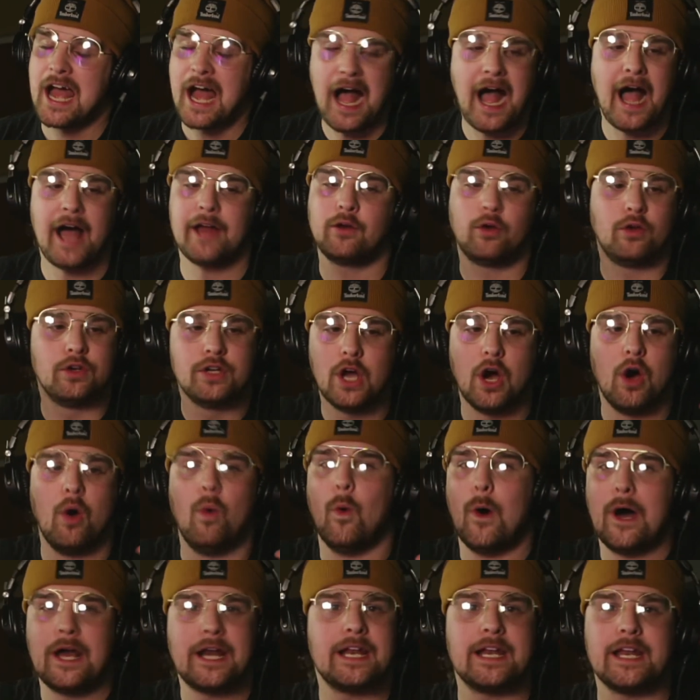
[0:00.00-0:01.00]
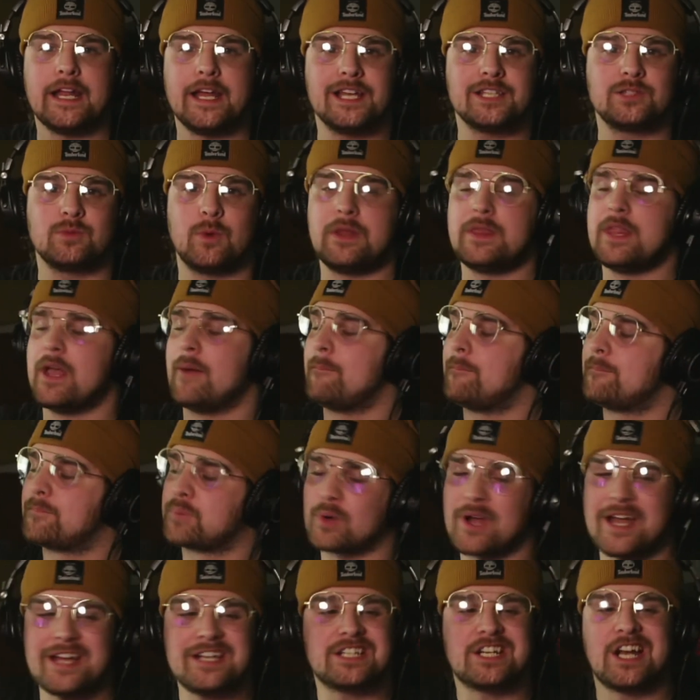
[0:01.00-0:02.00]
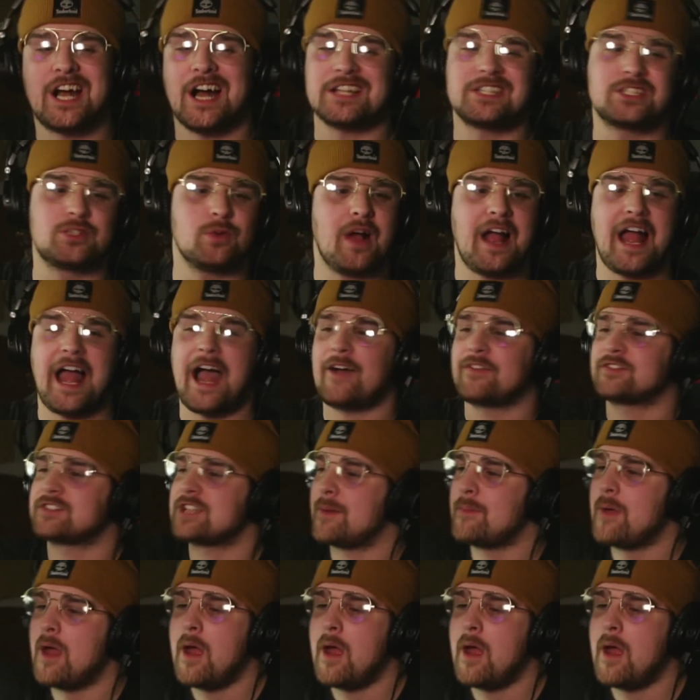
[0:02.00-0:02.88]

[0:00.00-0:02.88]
I don't know what it is when the bridge cuts to a halftime.